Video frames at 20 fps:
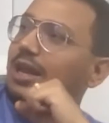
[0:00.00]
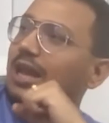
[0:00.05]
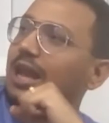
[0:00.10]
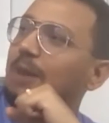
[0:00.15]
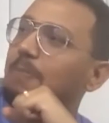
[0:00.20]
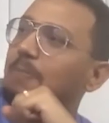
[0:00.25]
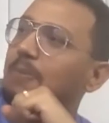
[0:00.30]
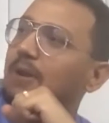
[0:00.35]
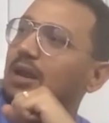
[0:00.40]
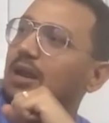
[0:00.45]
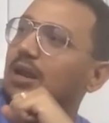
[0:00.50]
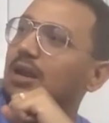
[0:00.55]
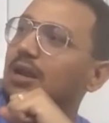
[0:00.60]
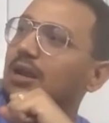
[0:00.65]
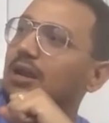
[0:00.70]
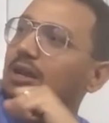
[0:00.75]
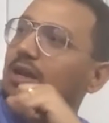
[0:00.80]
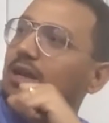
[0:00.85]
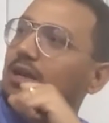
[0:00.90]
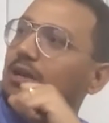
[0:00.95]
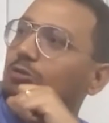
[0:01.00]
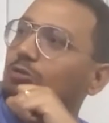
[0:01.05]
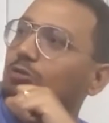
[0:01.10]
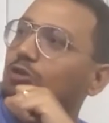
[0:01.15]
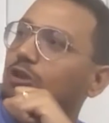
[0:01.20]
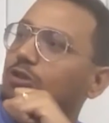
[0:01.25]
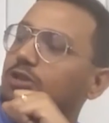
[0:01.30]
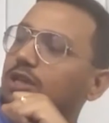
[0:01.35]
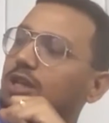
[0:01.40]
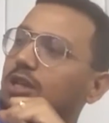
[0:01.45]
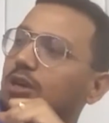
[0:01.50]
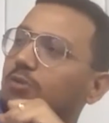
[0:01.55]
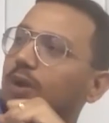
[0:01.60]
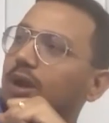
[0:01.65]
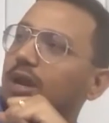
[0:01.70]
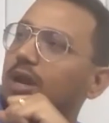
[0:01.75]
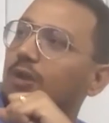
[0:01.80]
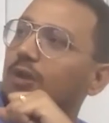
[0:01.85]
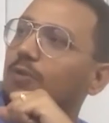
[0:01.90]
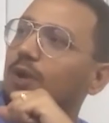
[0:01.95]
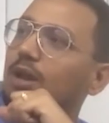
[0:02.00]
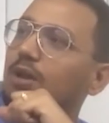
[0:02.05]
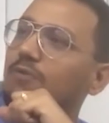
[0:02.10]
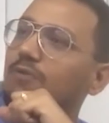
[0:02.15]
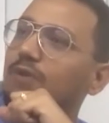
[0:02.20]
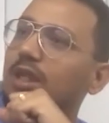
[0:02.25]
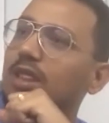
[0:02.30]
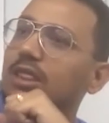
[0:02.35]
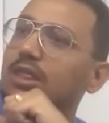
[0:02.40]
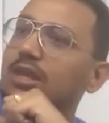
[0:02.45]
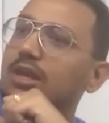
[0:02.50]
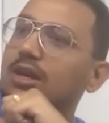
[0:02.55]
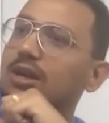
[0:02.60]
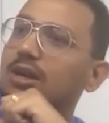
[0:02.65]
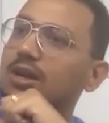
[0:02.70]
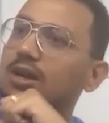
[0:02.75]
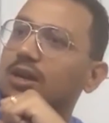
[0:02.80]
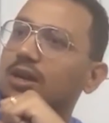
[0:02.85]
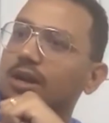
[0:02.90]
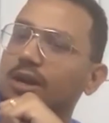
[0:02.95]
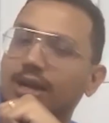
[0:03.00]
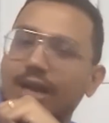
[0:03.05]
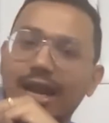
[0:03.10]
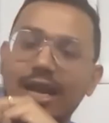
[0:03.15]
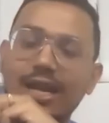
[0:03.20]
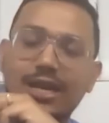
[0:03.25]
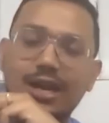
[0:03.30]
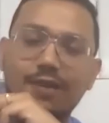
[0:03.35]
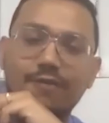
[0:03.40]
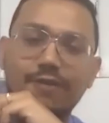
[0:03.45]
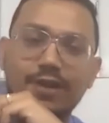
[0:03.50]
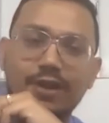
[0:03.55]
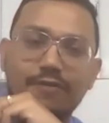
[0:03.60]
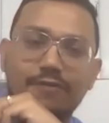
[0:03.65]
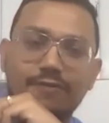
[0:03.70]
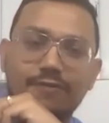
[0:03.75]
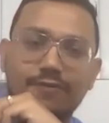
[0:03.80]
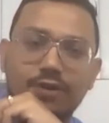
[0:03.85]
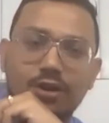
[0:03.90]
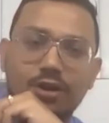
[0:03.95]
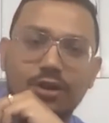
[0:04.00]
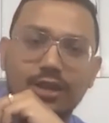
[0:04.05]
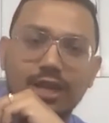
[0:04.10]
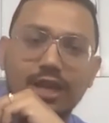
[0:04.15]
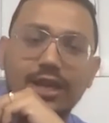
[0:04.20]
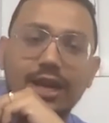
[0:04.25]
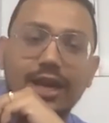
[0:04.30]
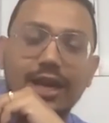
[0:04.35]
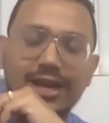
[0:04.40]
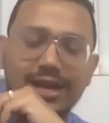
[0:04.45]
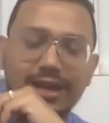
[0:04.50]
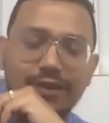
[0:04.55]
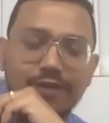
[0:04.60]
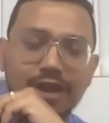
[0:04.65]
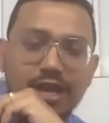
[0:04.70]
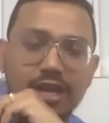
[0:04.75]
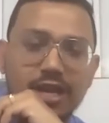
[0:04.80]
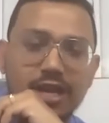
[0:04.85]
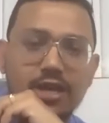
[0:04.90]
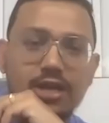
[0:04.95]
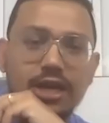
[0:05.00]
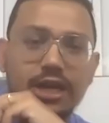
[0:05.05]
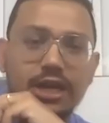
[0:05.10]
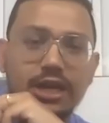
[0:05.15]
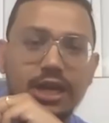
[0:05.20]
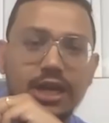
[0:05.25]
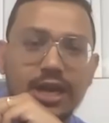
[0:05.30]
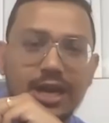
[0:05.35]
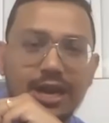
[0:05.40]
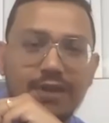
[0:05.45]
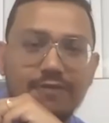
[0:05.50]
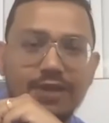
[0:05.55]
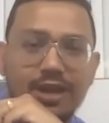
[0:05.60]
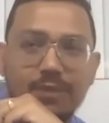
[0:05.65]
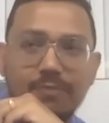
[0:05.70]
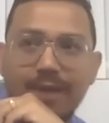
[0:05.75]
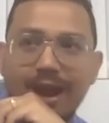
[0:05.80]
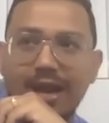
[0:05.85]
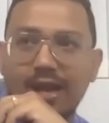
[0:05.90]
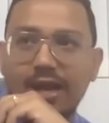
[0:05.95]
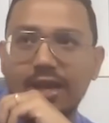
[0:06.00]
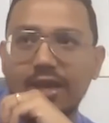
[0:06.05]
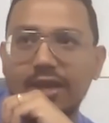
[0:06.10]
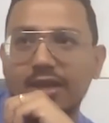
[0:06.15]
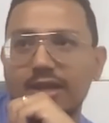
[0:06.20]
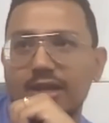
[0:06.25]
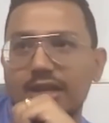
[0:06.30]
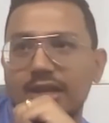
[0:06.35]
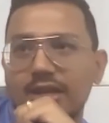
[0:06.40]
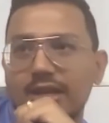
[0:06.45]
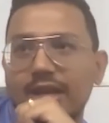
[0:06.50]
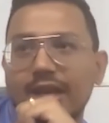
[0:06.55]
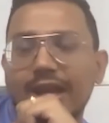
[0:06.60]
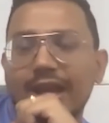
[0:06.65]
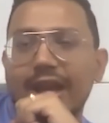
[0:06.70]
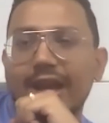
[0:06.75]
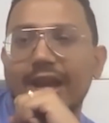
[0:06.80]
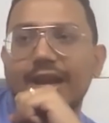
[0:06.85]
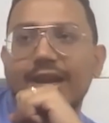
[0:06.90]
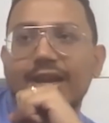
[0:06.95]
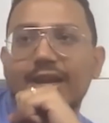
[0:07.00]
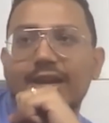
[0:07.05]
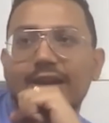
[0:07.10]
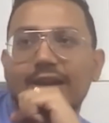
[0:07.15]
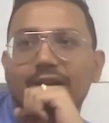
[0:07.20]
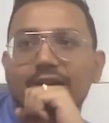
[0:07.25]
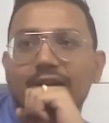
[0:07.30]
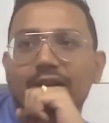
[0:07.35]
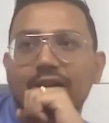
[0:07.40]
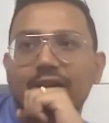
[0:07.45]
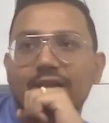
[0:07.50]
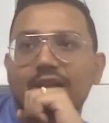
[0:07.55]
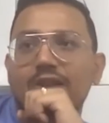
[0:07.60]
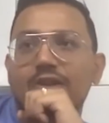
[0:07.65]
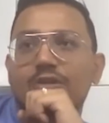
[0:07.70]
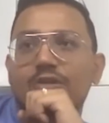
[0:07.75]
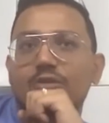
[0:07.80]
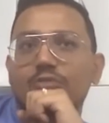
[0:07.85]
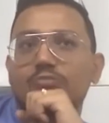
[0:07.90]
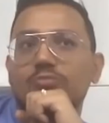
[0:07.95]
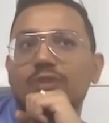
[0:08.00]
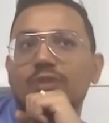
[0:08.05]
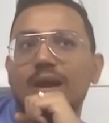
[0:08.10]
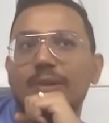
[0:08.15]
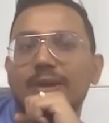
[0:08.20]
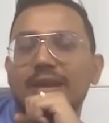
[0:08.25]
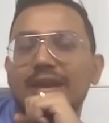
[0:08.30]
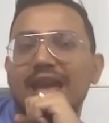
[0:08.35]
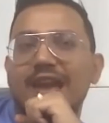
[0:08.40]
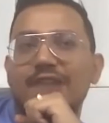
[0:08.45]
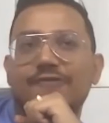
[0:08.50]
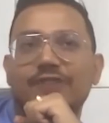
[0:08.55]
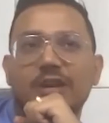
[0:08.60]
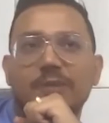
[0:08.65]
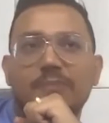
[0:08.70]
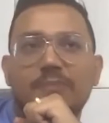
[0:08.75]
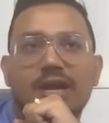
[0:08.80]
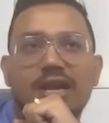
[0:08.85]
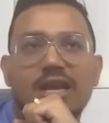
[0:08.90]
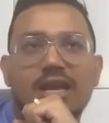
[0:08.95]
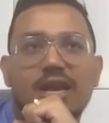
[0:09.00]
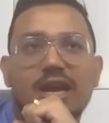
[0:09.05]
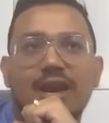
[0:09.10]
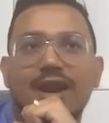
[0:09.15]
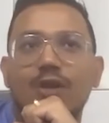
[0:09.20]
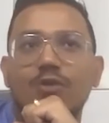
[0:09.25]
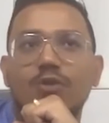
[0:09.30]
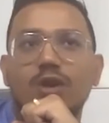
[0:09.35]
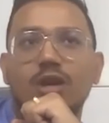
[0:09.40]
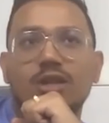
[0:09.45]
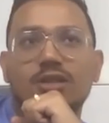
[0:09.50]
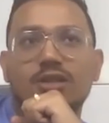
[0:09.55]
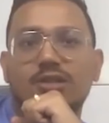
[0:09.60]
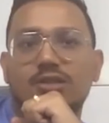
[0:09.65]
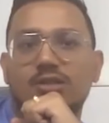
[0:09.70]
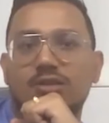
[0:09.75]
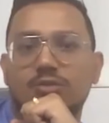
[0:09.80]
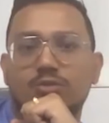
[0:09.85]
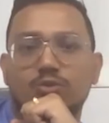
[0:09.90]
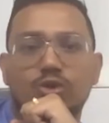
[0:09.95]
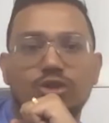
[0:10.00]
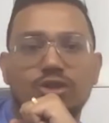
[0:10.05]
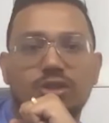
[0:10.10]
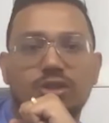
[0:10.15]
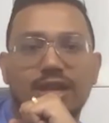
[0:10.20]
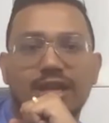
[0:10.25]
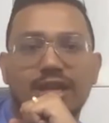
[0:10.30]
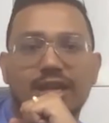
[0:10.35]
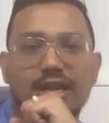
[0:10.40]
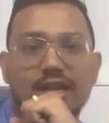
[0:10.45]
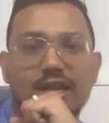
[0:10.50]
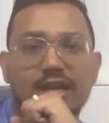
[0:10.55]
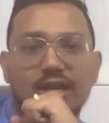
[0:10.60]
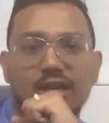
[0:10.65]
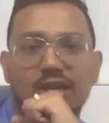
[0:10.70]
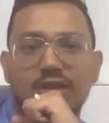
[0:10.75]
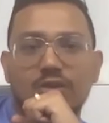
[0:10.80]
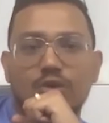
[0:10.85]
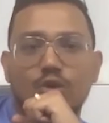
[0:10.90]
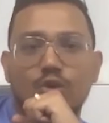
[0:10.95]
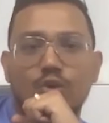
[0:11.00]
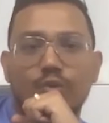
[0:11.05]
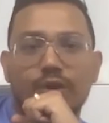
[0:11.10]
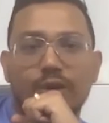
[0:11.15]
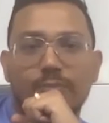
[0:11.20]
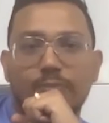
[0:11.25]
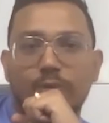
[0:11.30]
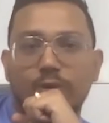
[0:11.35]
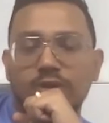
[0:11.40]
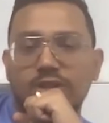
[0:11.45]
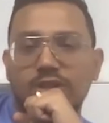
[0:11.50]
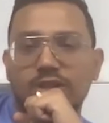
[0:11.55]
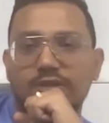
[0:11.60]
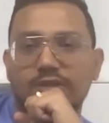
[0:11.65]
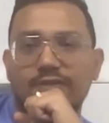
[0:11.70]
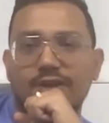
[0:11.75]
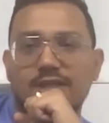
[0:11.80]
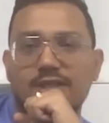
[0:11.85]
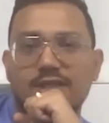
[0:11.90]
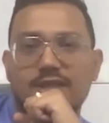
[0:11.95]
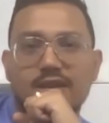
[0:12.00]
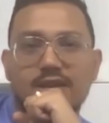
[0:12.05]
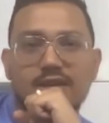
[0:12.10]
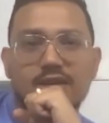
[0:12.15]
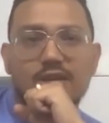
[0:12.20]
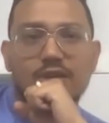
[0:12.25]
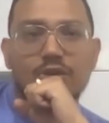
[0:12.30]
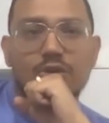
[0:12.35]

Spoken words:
April 2021 when the Delta variant hit India very badly. And, I mean, everybody around us was getting COVID positive. And then,